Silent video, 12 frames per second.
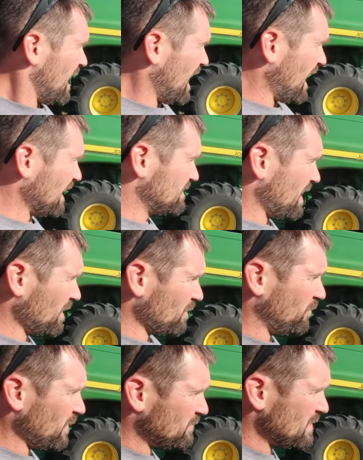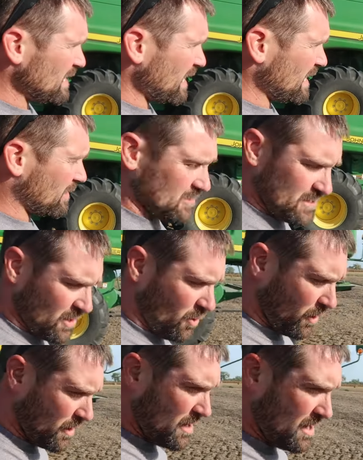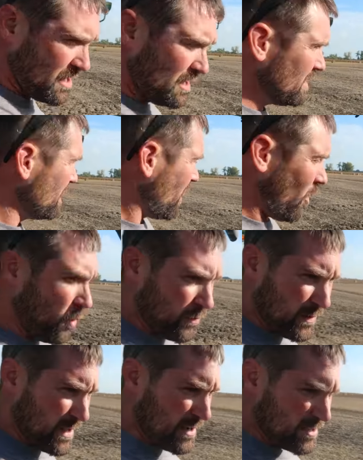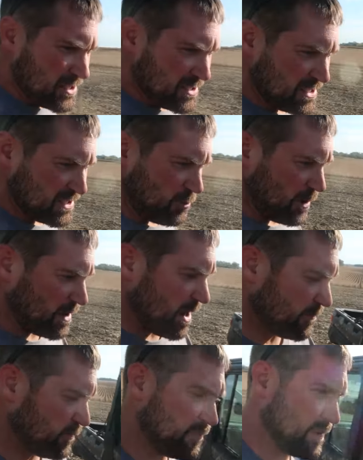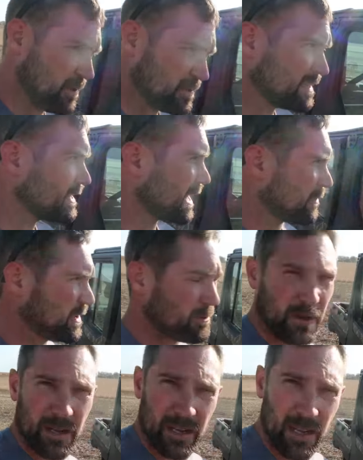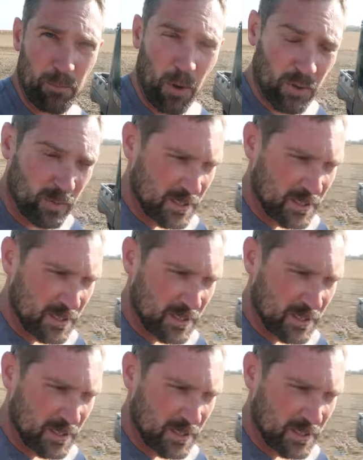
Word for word: uh, ten or fifteen acres of corn over there just to square off a field, and then I think we're gonna get both